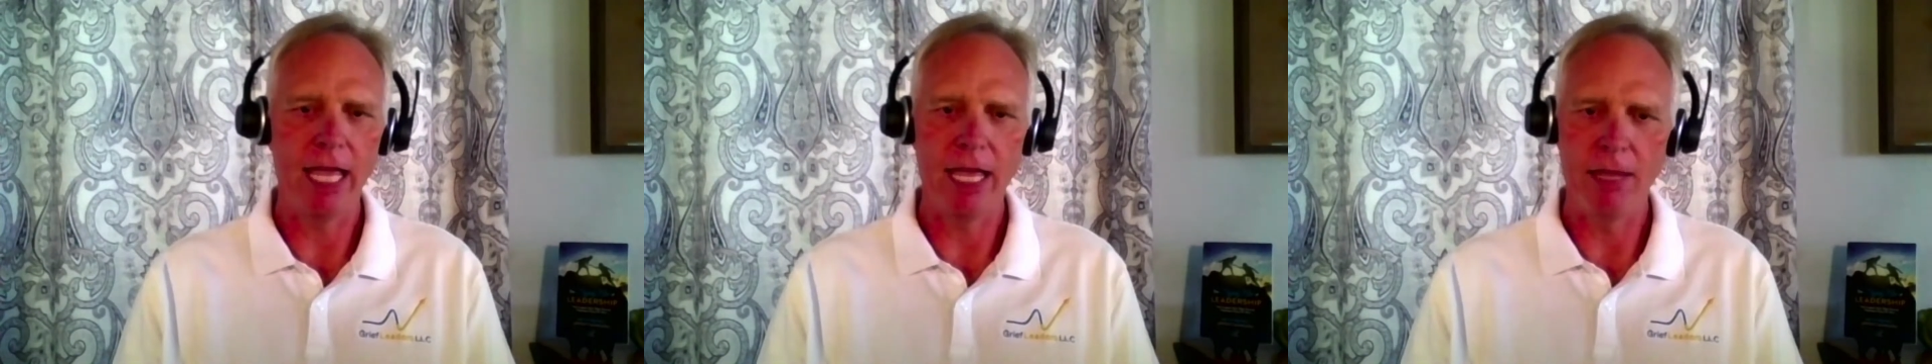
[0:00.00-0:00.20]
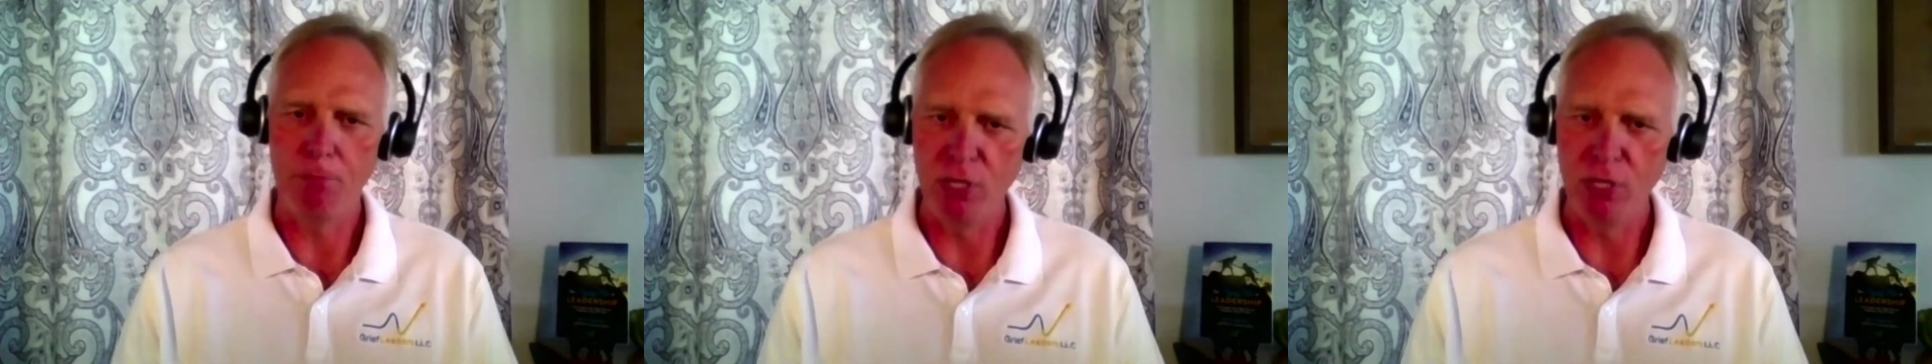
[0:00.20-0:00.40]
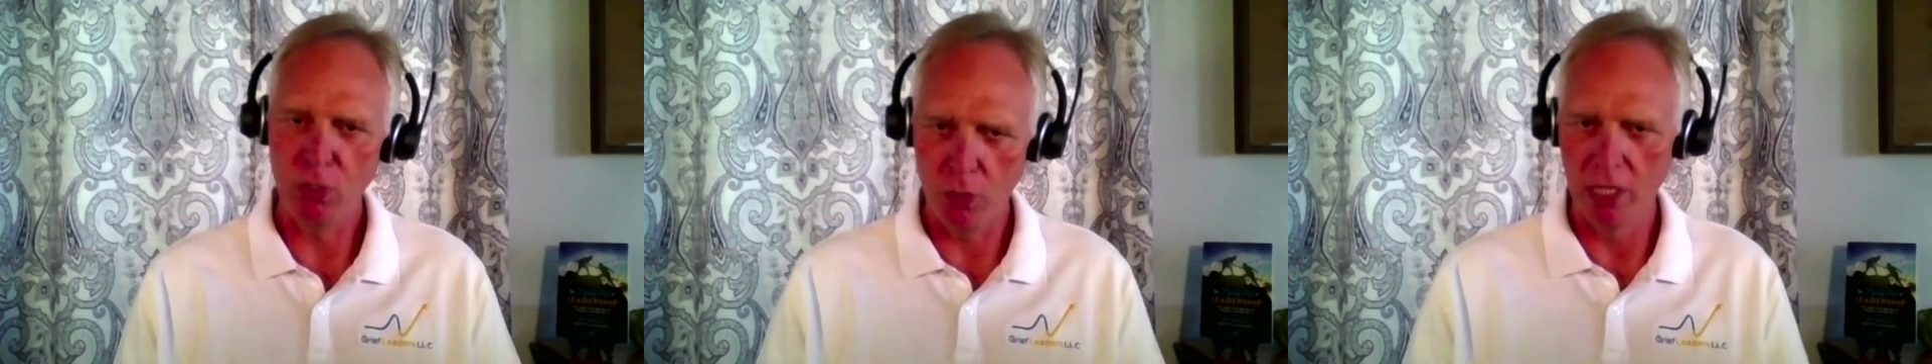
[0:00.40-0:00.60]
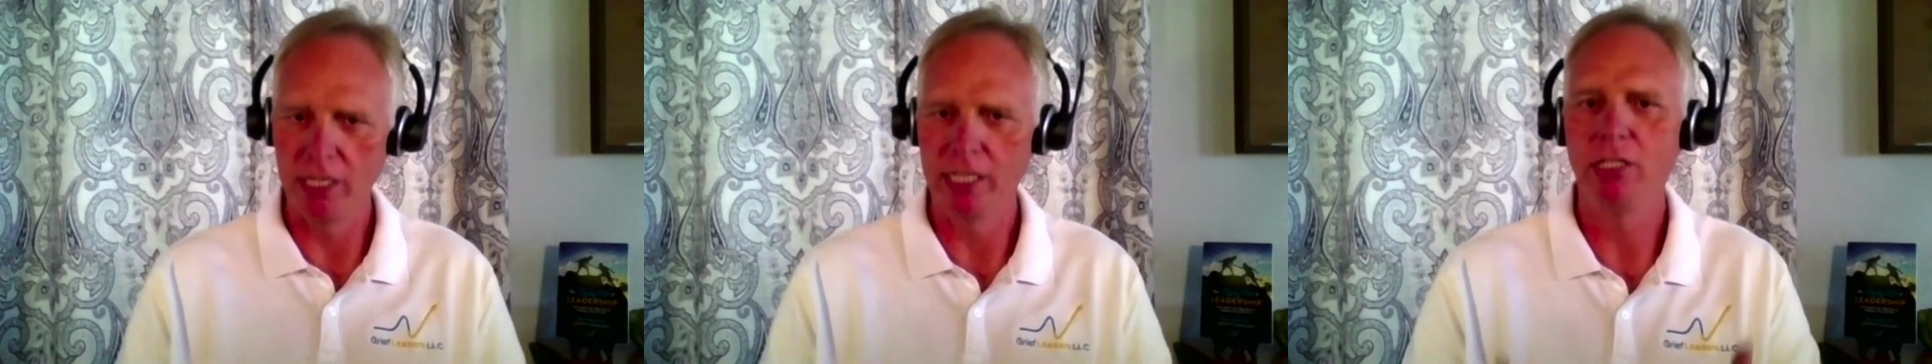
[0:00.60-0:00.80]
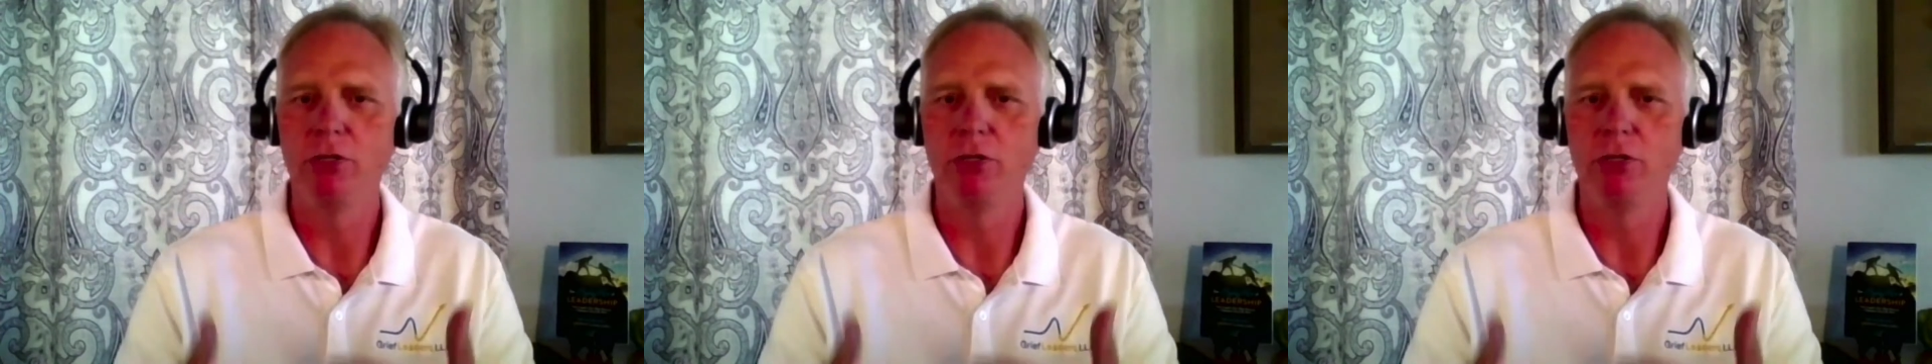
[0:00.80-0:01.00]
and be
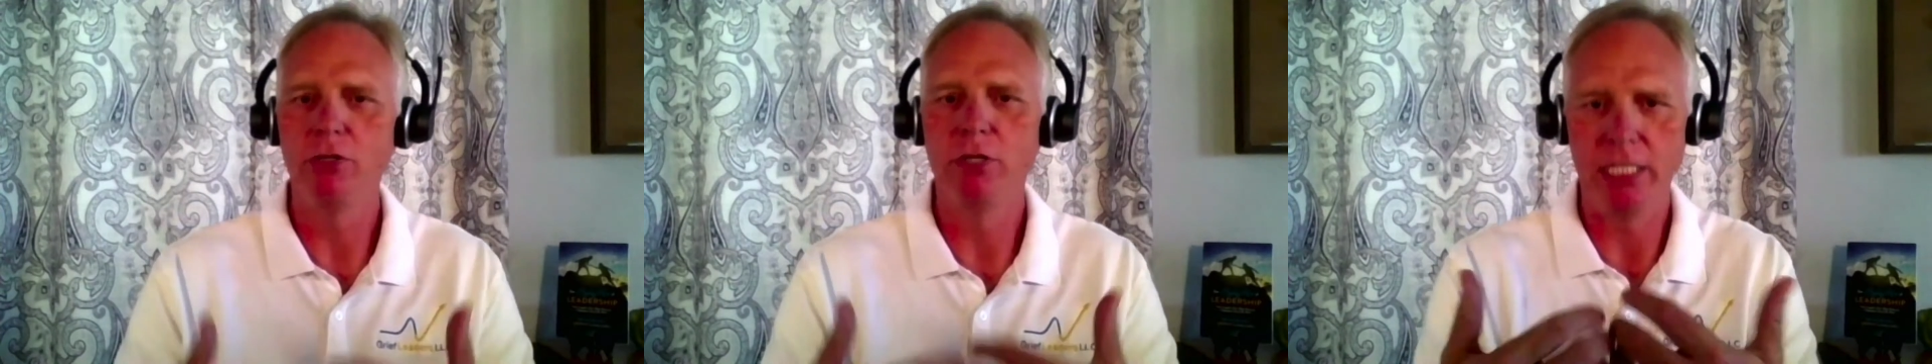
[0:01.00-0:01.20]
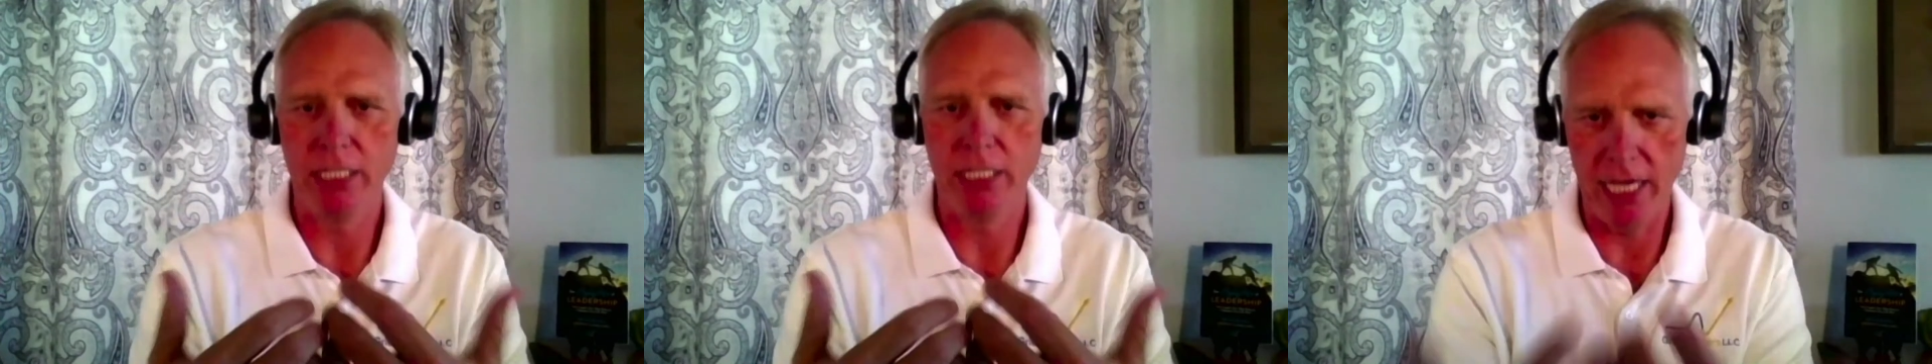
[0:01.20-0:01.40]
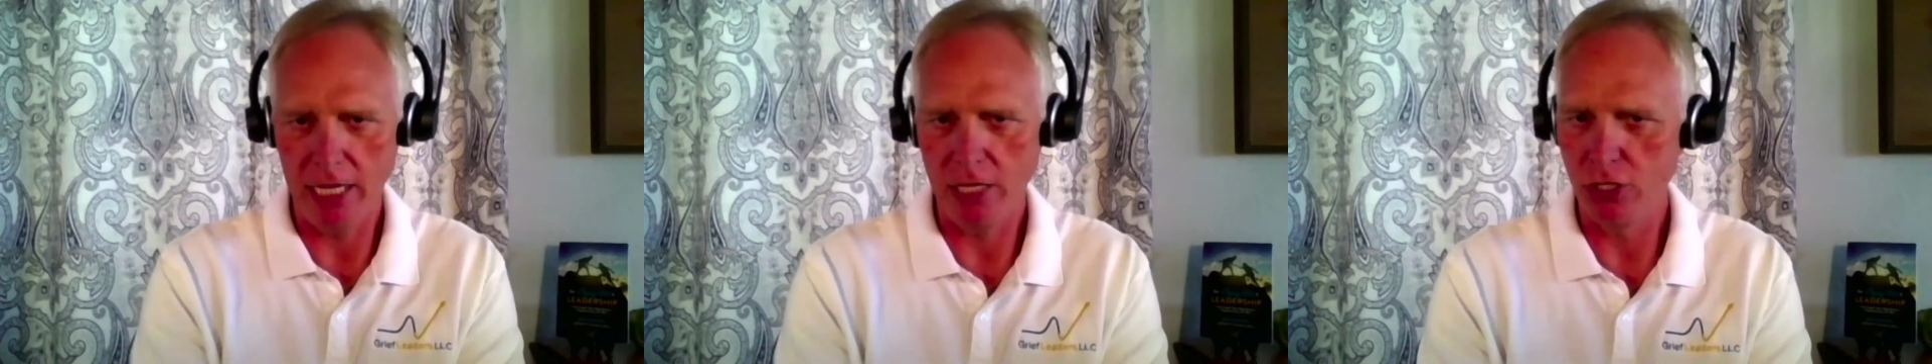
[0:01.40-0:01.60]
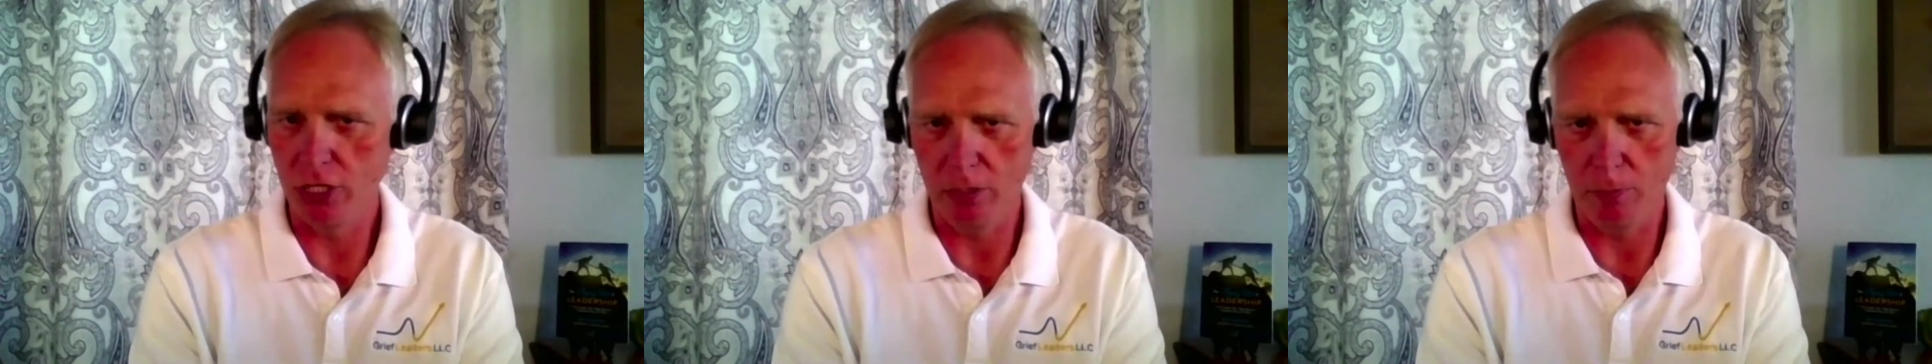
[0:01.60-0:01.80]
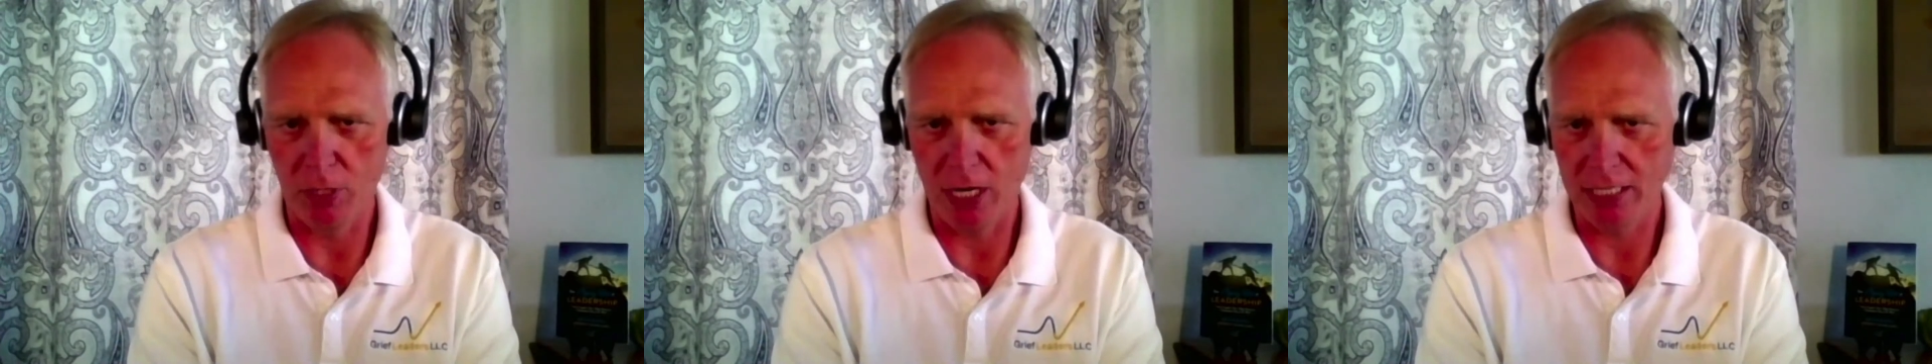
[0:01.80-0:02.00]
willing to engage in the
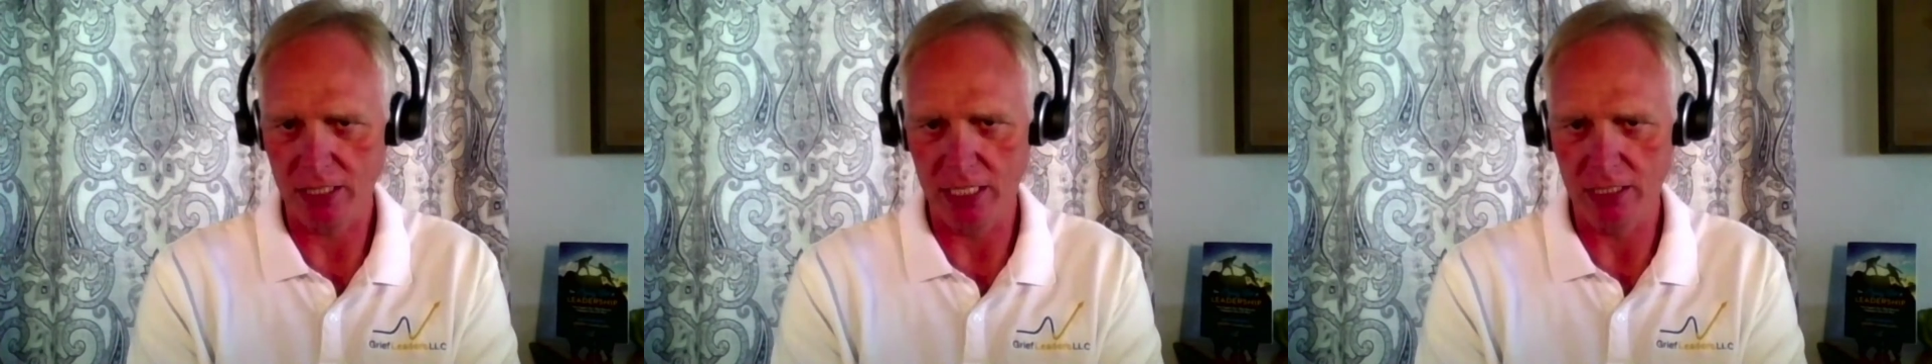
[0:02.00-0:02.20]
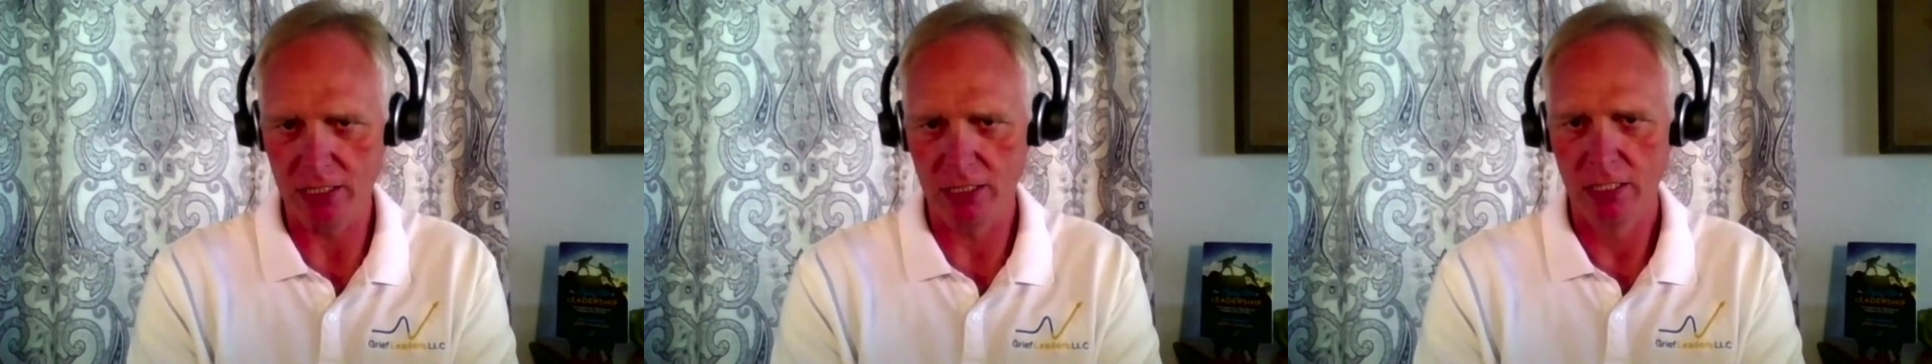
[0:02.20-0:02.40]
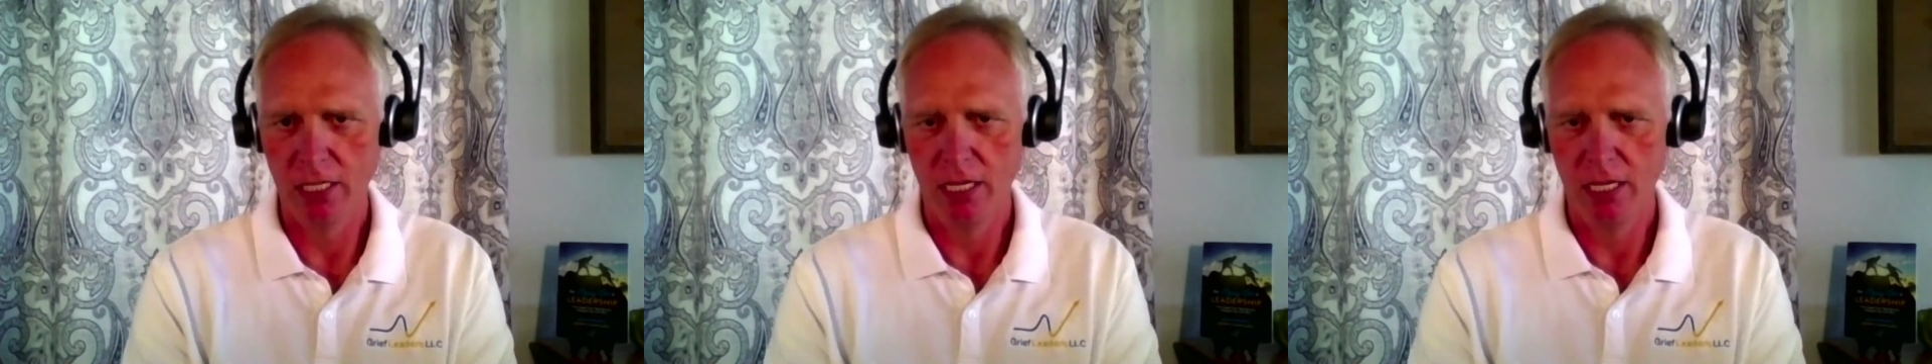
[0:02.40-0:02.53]
process